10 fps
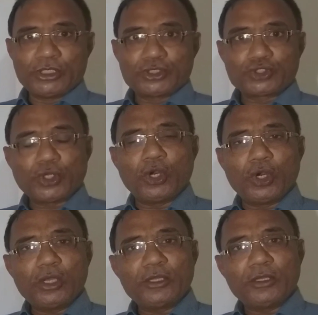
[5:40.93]

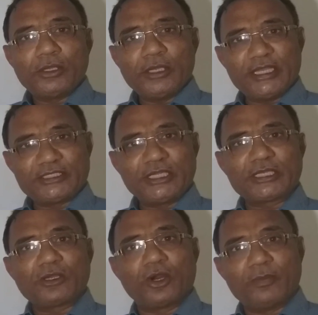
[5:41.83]
So,
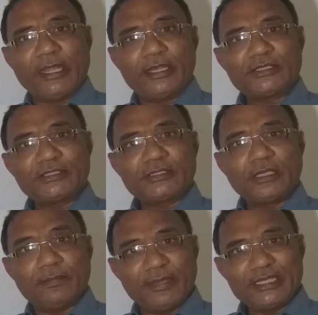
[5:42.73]
state governments
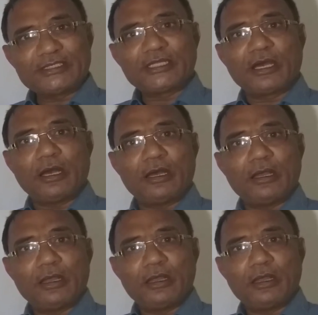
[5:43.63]
means the